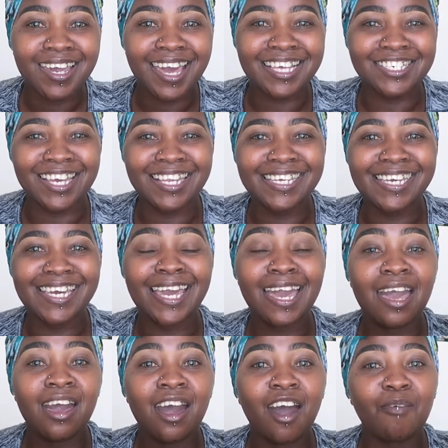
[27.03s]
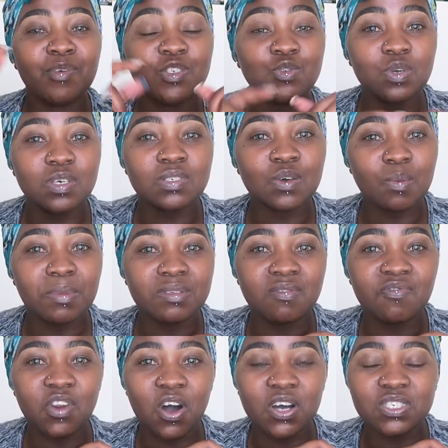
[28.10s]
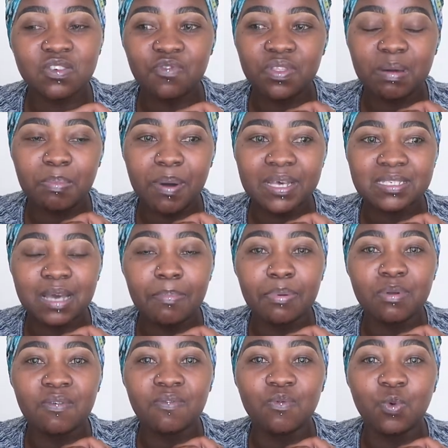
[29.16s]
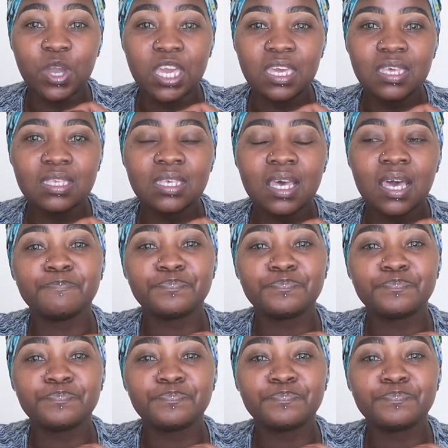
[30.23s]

Actually, I've been doing so many vlogs over the past couple of weeks.